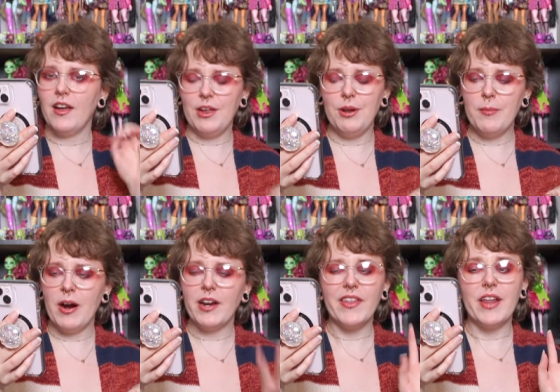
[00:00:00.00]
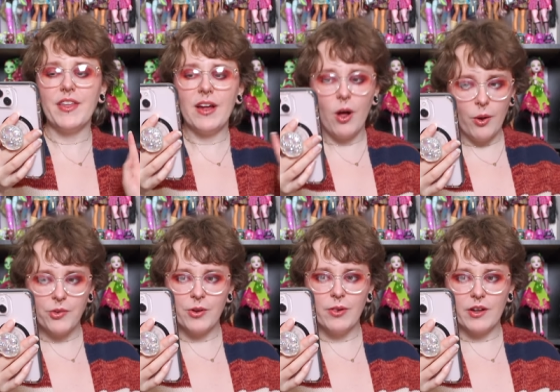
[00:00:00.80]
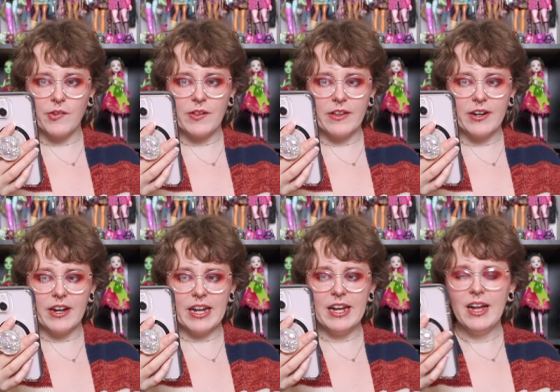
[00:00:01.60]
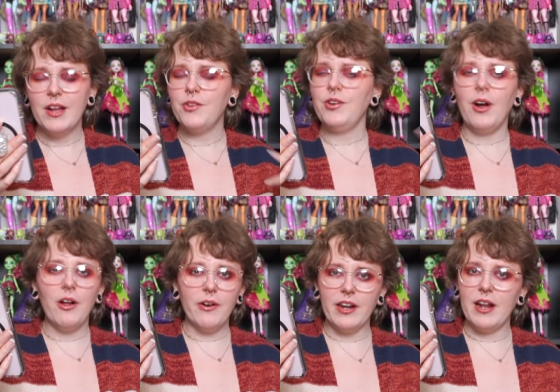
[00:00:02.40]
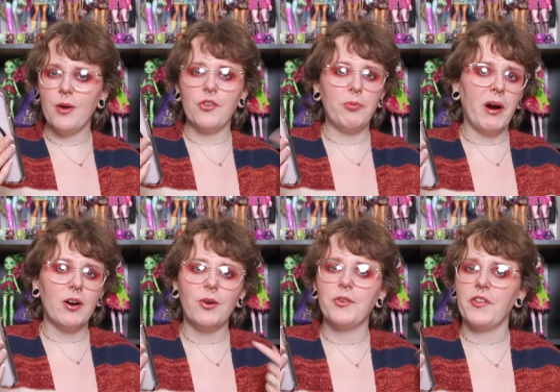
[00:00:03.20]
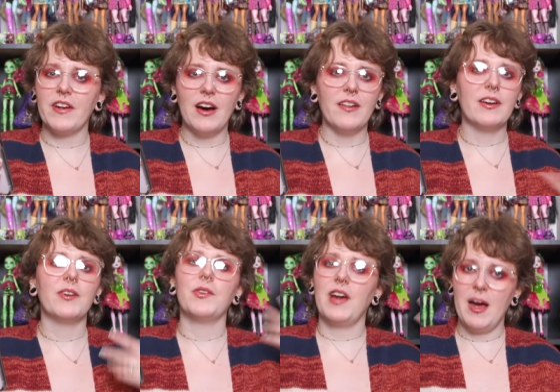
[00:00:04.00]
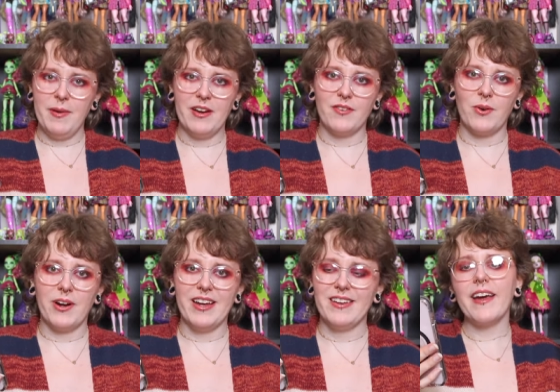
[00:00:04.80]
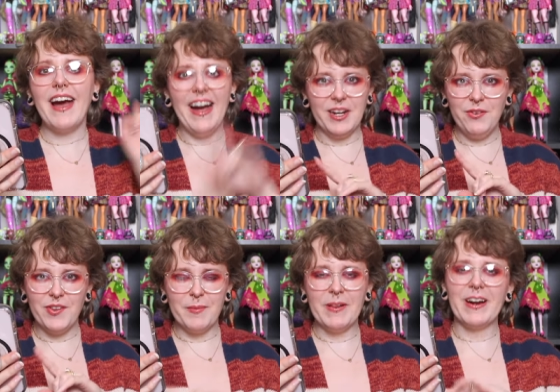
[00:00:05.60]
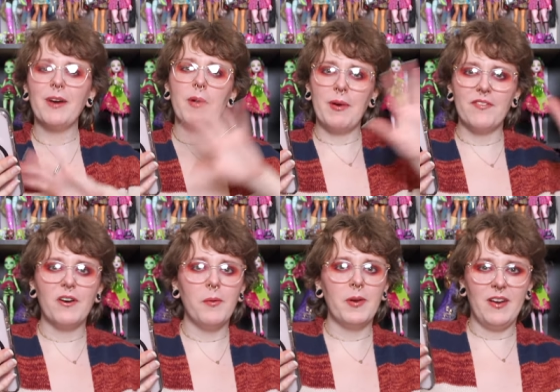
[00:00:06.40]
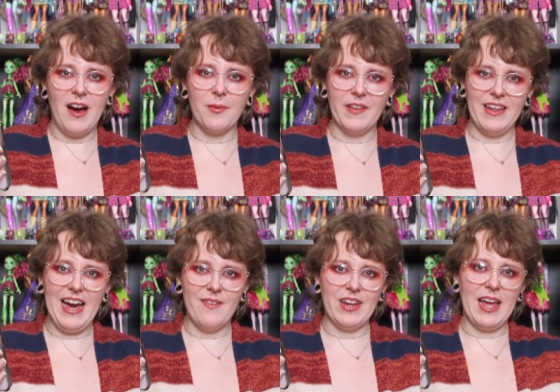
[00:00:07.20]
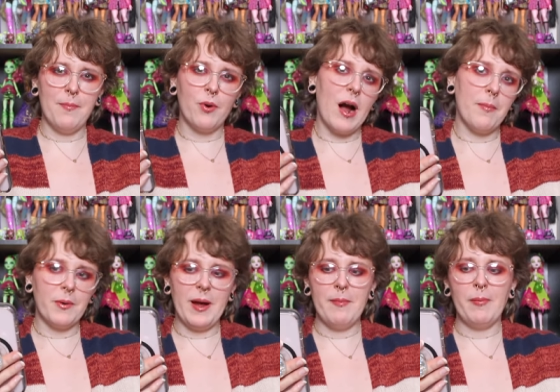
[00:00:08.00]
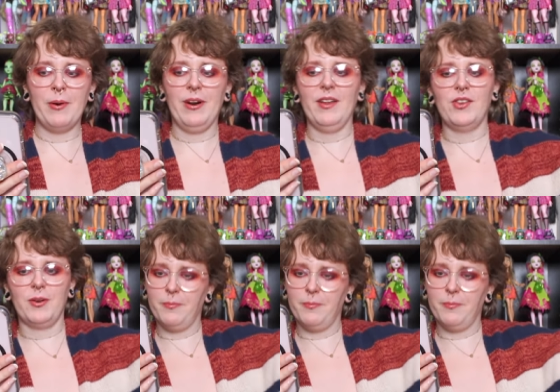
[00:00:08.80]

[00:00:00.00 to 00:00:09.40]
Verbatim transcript: cutie mark that I think also looks glittery. So y'all already know the sparkles and the colors. I'm here for it. Kind of similar, we went from not really having a proper rainbow pony to